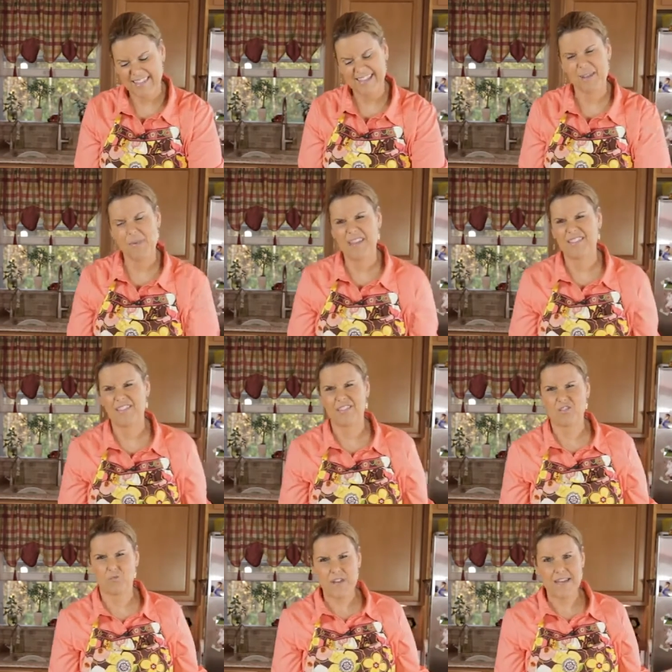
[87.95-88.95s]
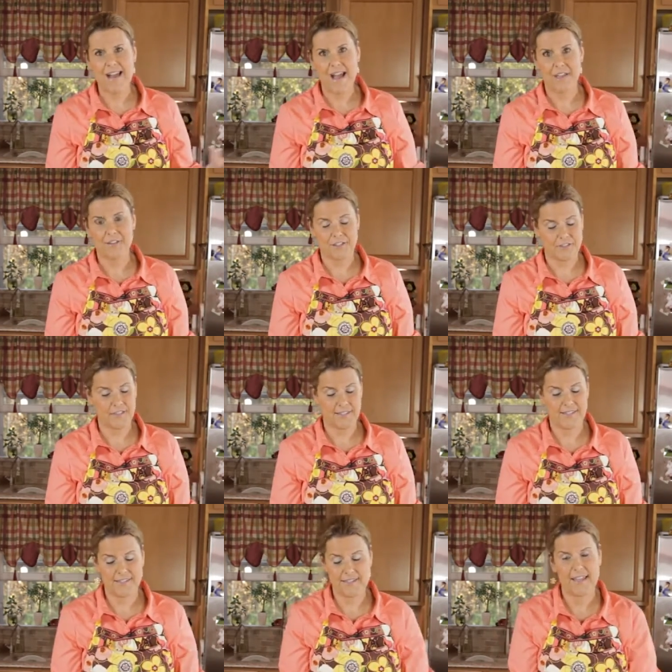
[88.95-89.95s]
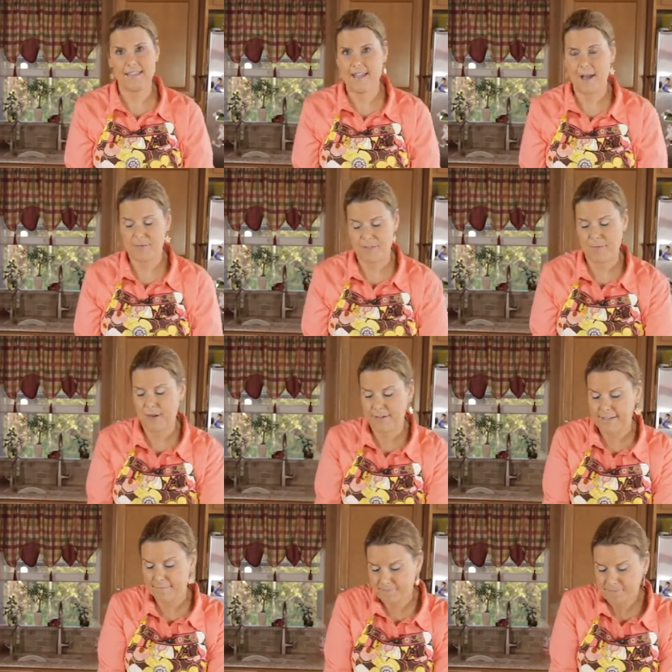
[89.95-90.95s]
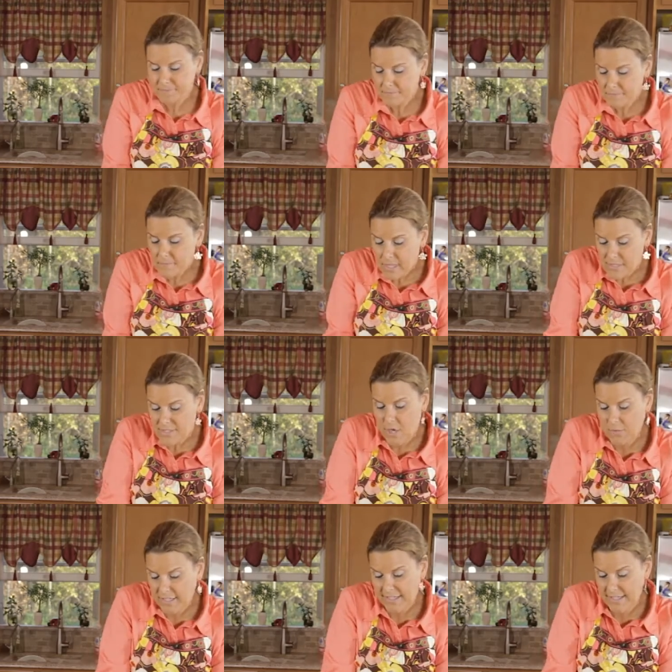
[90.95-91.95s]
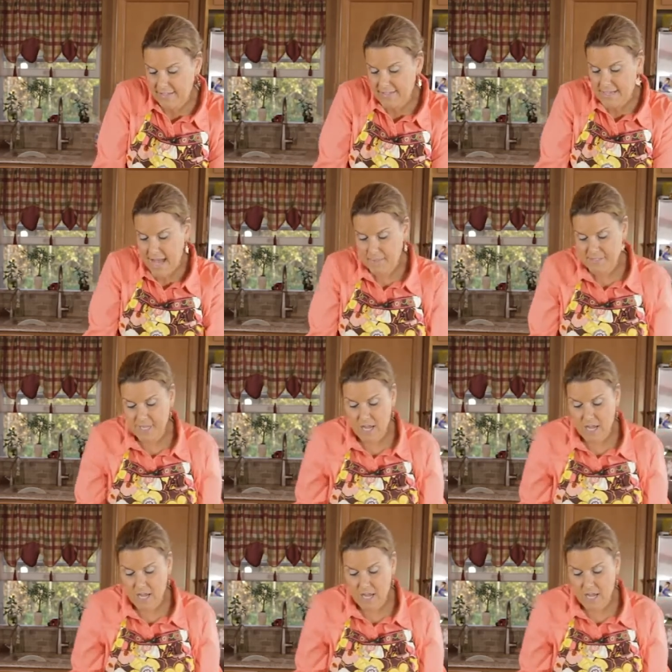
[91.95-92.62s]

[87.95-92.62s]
I think I paid $3 for this today at the Amish market. So we're going to cut the tops